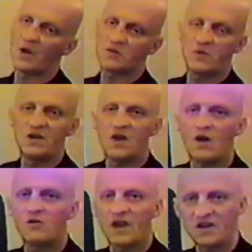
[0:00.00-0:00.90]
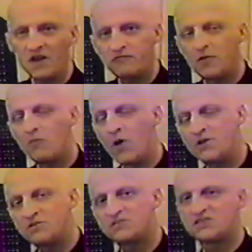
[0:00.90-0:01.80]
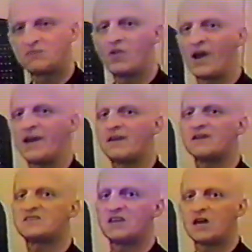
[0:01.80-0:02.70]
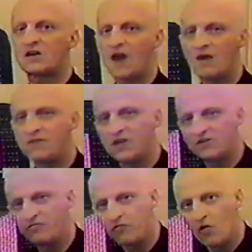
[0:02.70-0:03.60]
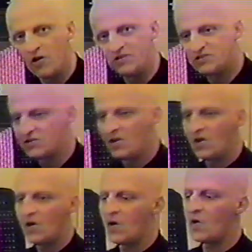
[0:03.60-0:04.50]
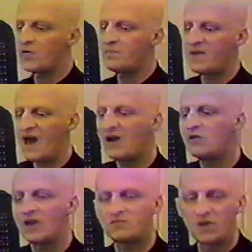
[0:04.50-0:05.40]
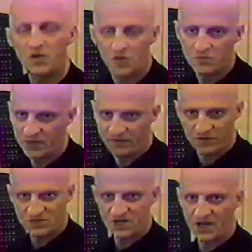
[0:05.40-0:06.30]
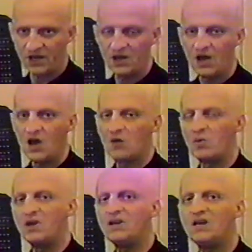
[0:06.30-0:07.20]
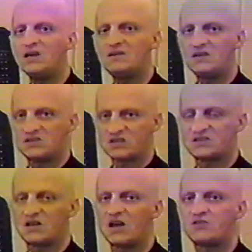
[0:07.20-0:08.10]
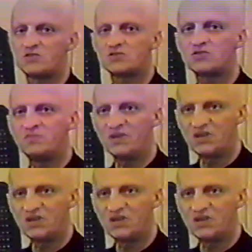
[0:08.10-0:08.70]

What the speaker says: But we know that if we want to simulate, let's say, a clarinet of voice or the piano that we heard previously, we need these oscillators to be